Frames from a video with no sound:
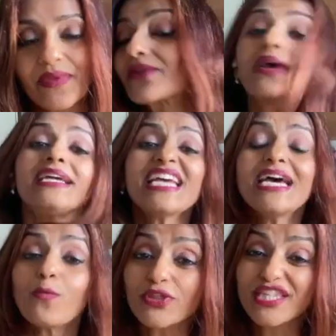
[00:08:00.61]
Right?
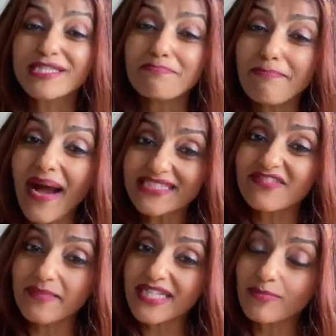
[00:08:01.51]
What this massive
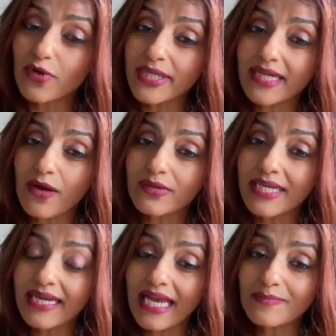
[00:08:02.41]
metabolic
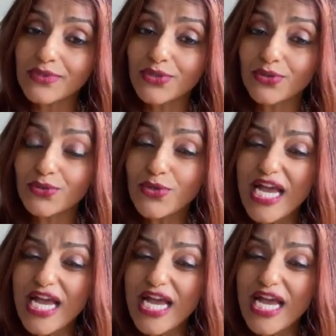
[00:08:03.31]
outlay helps you do